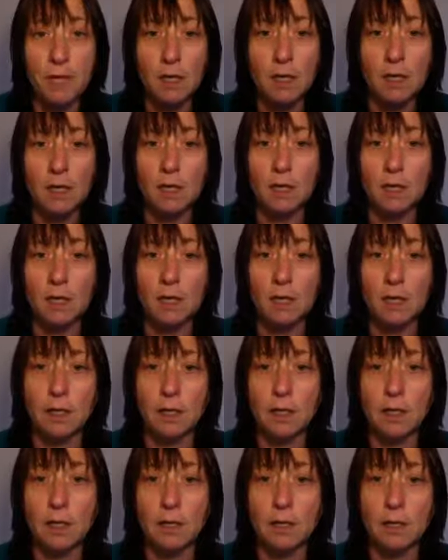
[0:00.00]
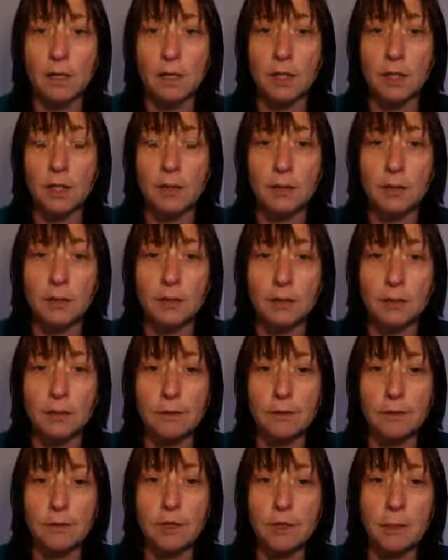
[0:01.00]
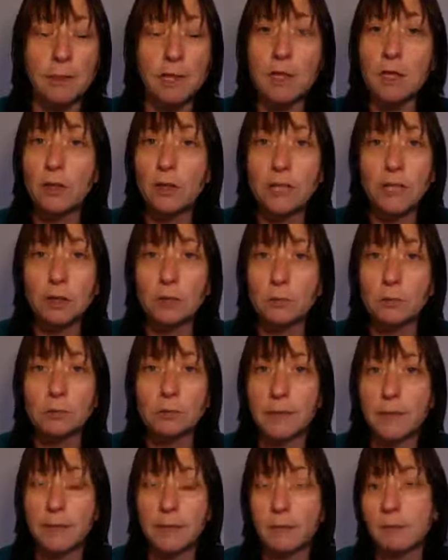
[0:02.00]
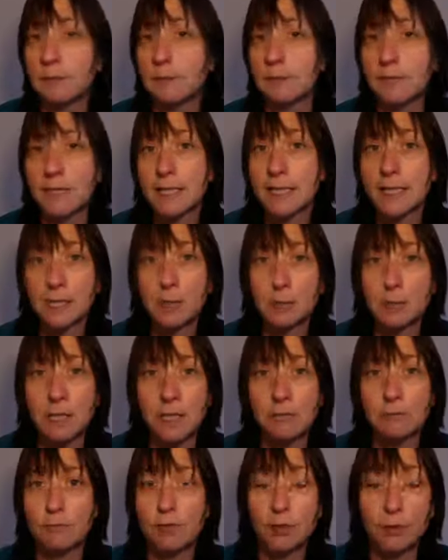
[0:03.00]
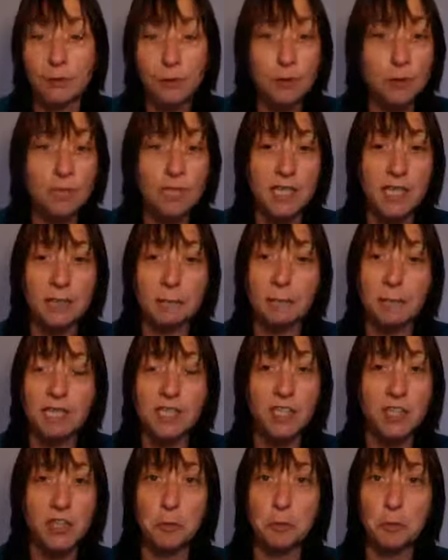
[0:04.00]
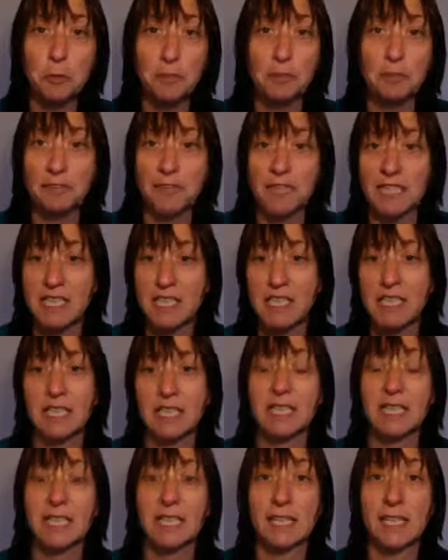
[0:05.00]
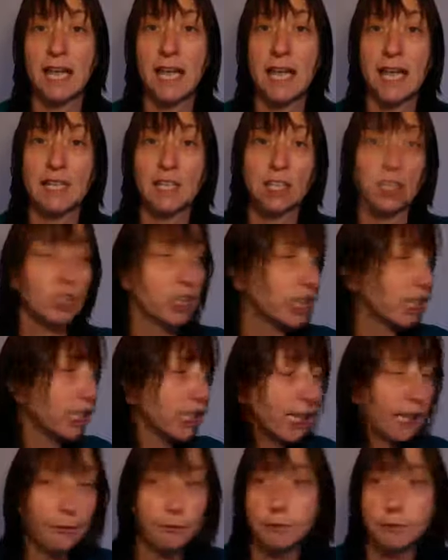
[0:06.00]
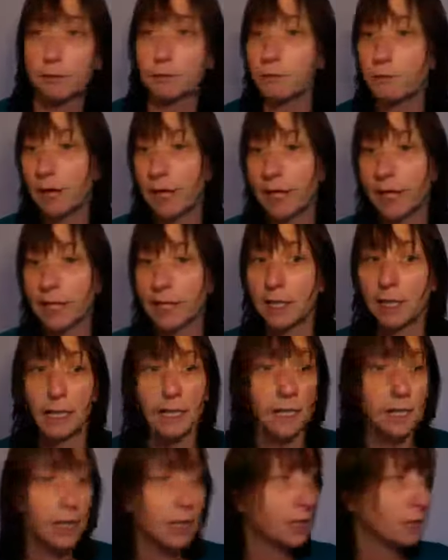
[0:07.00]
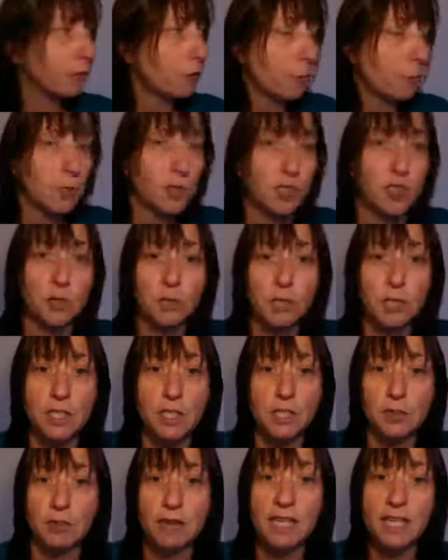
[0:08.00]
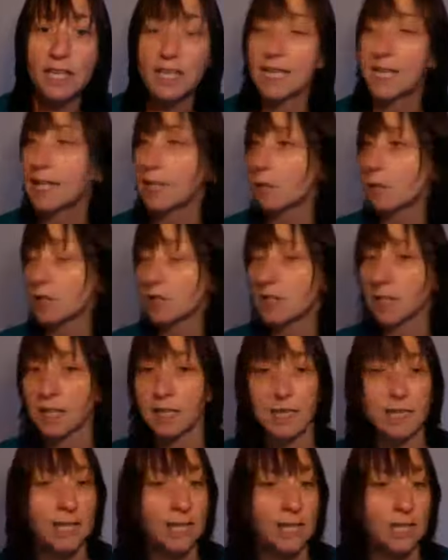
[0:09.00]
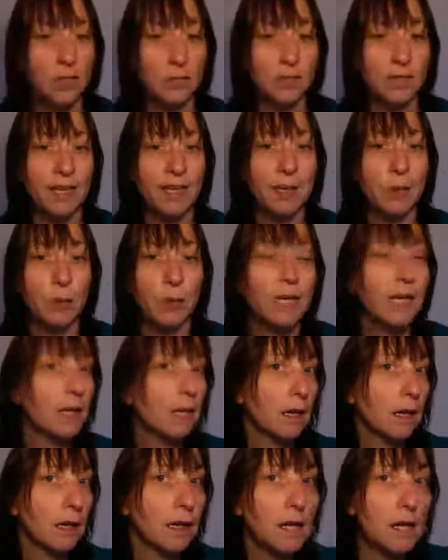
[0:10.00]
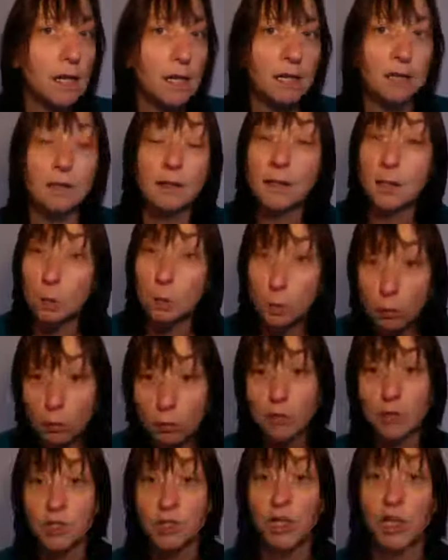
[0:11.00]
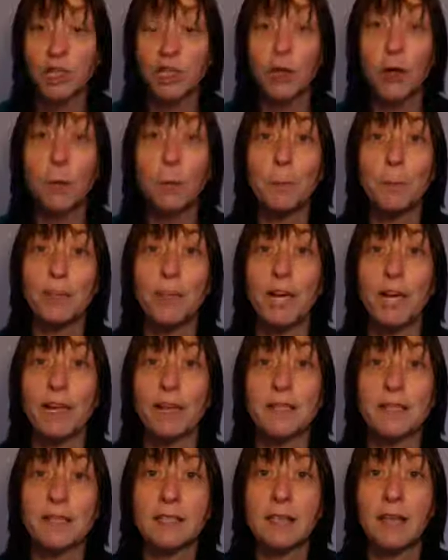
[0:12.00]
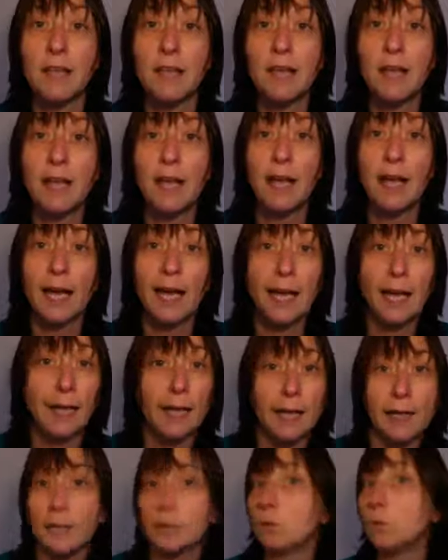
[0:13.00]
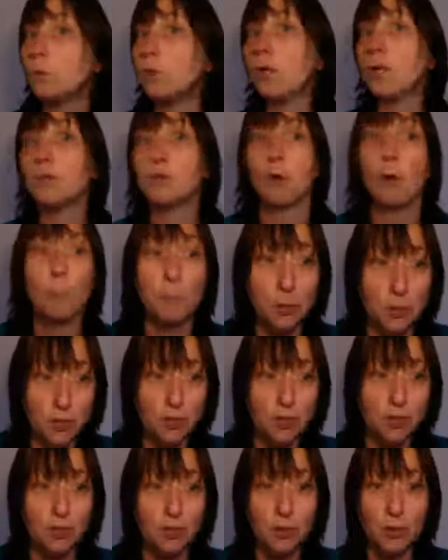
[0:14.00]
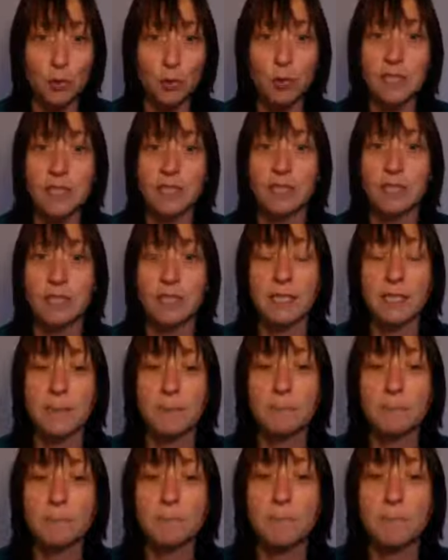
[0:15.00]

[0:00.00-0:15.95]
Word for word: yeah, you know, you could be learning, you know, skills in recruiting and be super fantastic at that, and looking left and right at another opportunity or anything else that can get you there quicker, and looking at all those shiny objects uh, and all those options and choices.